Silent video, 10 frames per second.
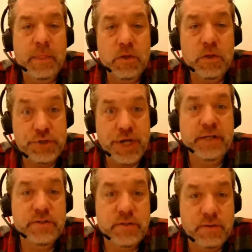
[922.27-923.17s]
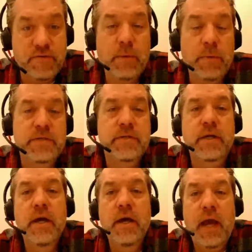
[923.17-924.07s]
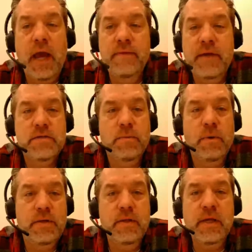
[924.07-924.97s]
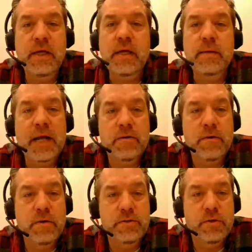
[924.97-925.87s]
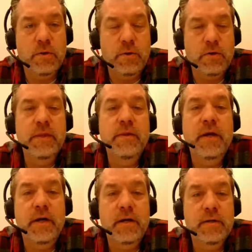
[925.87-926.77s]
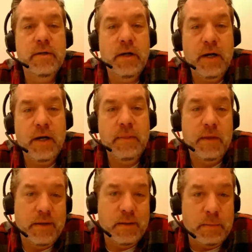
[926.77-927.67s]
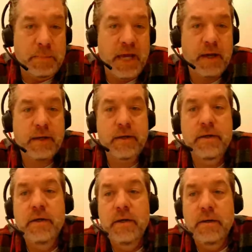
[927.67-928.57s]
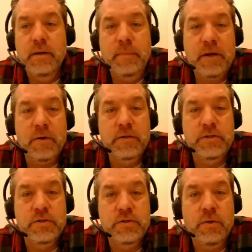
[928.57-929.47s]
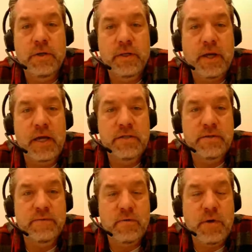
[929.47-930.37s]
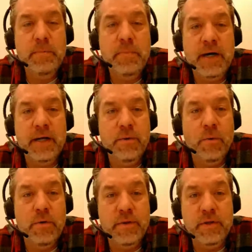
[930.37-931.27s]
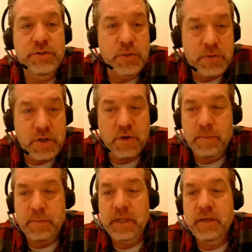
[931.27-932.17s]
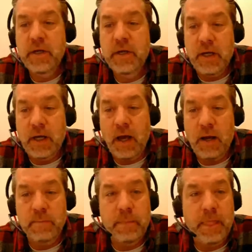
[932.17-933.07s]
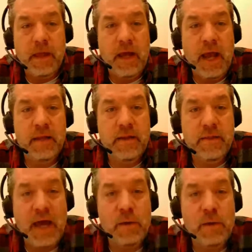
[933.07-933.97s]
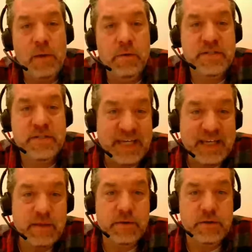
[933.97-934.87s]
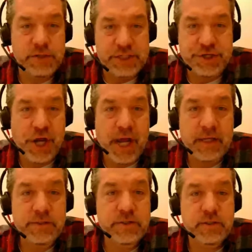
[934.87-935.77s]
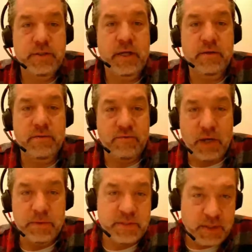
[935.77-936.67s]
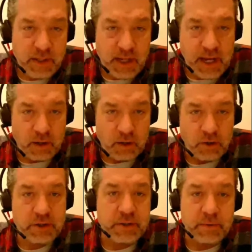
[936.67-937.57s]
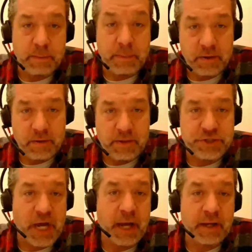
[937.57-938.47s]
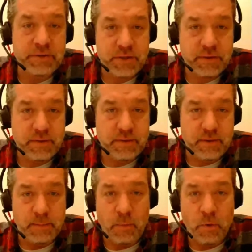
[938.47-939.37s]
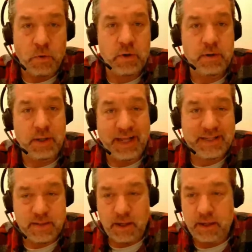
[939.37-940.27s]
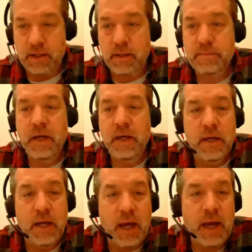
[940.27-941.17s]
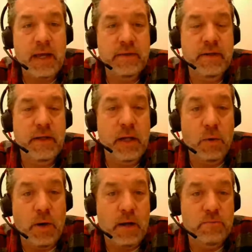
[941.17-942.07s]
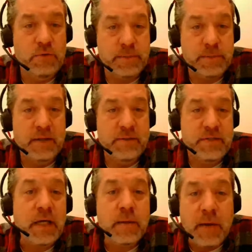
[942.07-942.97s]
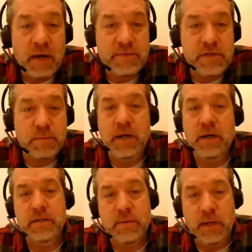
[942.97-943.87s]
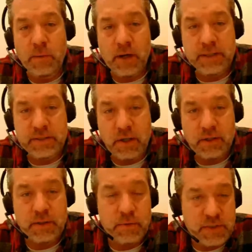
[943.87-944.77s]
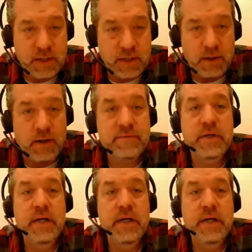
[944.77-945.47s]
you change the frequency, and that's what the microcontroller in there, a PIC, a microcontroller in the case of a REM pod or the Junior Thurman, um, and that will see that there's a change in the frequency and alert you. The bigger the change, the more lights light up, and it'll respond to EMF as well. That's why a walkie-talkie will set it off.